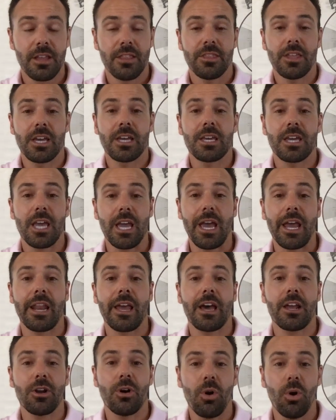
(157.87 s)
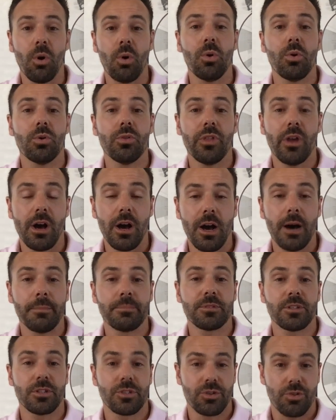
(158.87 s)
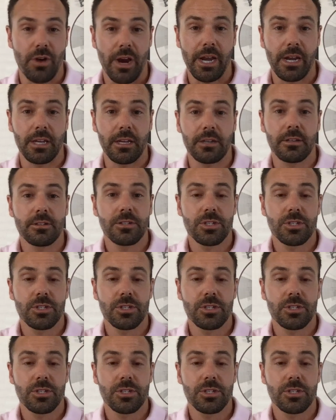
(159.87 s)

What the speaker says: They cannot hold up to training.